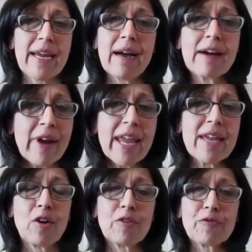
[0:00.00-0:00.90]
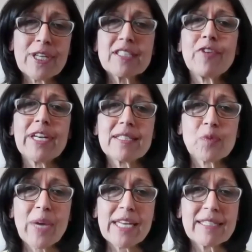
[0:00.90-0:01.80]
array of activities
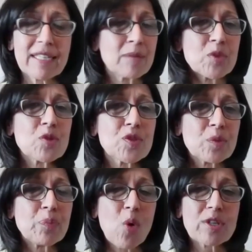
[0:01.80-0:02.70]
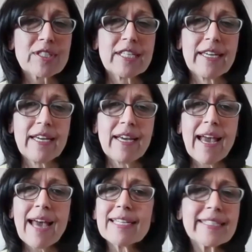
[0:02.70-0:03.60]
when it comes to support,
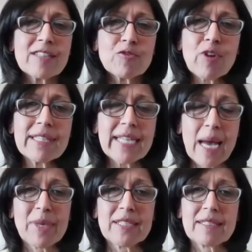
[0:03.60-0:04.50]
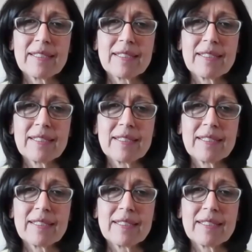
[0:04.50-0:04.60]
and it can run the gamut.